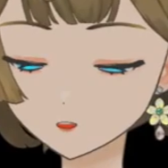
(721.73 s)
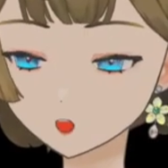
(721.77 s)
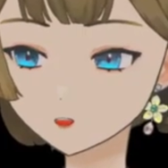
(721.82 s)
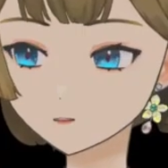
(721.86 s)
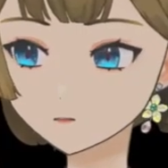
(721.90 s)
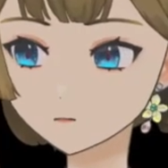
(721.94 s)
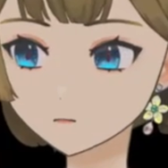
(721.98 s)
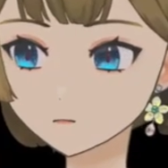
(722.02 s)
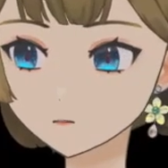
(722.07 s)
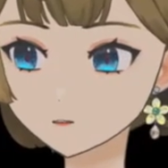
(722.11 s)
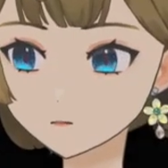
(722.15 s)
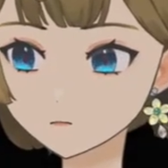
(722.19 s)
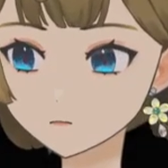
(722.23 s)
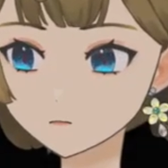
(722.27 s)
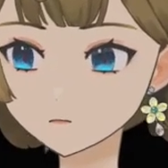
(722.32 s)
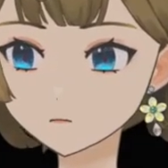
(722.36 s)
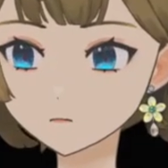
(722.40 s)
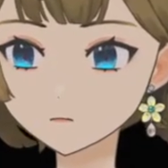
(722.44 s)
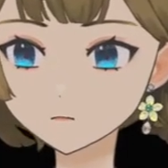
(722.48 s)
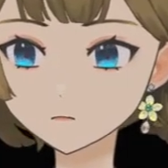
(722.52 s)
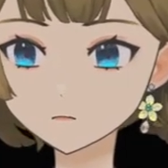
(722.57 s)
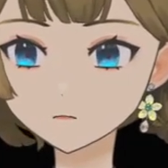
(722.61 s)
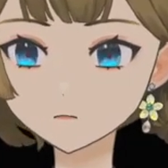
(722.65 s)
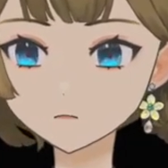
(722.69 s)
okay.
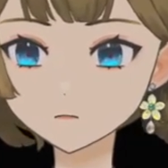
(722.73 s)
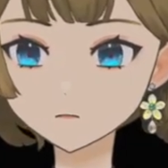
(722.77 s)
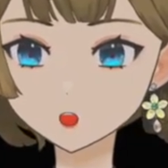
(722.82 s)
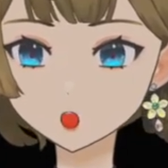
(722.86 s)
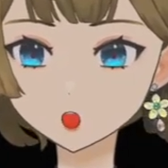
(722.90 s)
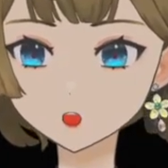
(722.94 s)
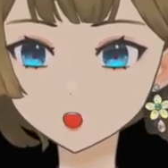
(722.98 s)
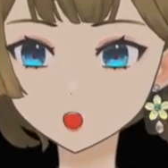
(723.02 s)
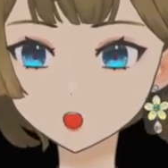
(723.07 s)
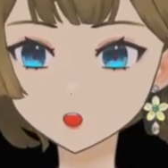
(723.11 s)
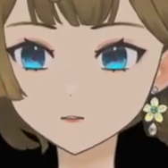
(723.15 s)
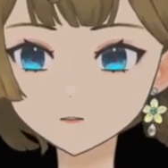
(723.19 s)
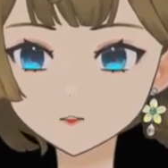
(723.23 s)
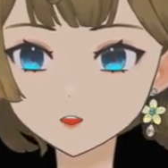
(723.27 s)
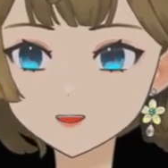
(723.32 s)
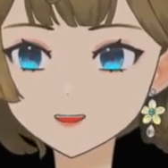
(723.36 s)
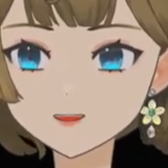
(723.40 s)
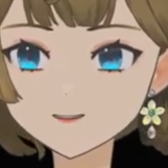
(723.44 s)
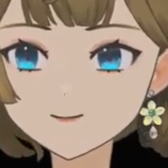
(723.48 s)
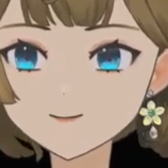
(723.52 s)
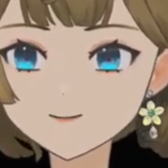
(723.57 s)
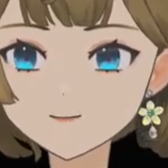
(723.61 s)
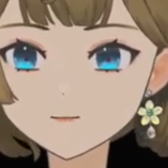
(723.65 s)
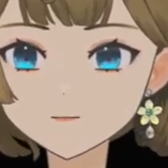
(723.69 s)
That, that's not
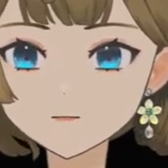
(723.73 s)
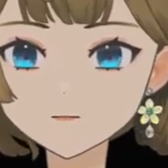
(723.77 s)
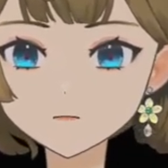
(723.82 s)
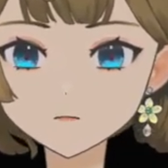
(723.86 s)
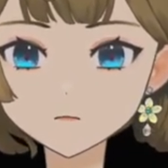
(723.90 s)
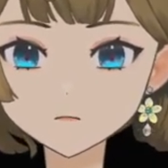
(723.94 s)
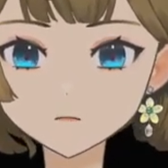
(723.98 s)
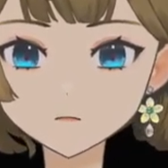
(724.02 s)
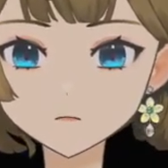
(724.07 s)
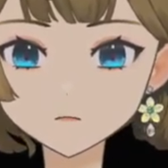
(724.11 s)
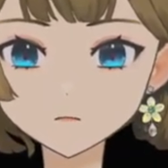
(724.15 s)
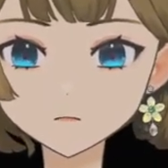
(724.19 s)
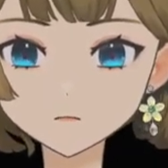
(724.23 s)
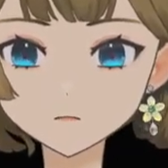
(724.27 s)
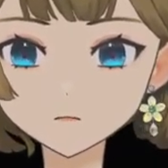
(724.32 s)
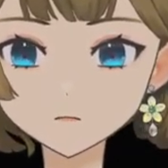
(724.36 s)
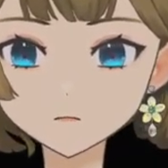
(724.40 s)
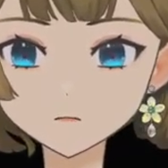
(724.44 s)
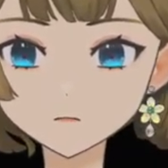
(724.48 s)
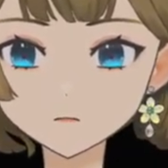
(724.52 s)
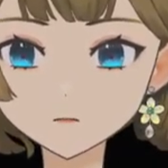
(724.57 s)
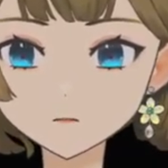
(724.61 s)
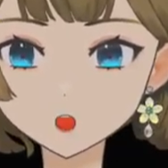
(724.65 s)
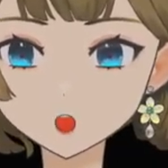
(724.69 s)
important. Or
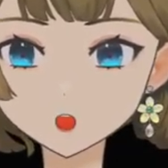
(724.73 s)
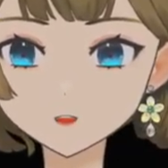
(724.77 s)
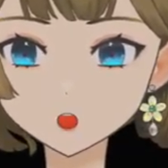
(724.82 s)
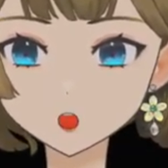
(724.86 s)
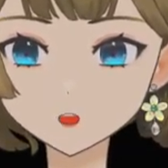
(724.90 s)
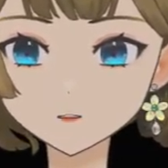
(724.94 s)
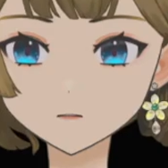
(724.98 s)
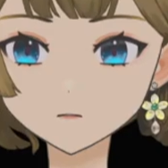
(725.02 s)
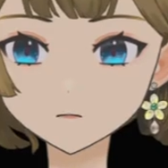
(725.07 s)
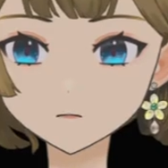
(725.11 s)
maybe it is.